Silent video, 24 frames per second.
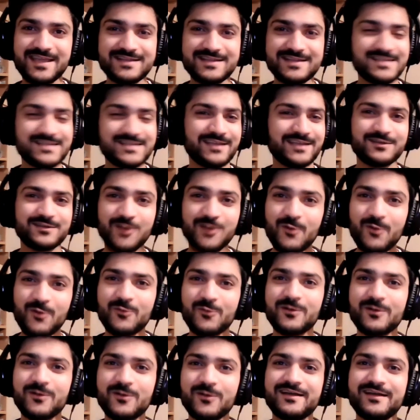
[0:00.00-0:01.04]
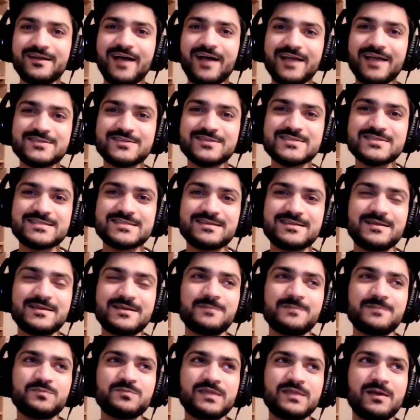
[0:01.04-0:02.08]
And it's like, no, I just
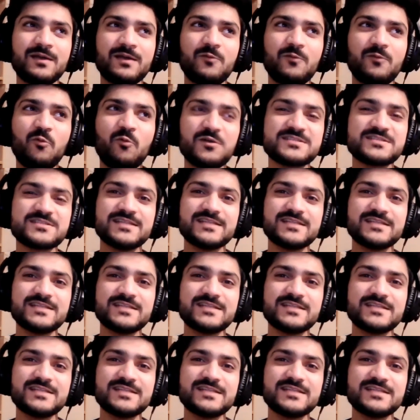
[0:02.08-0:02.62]
want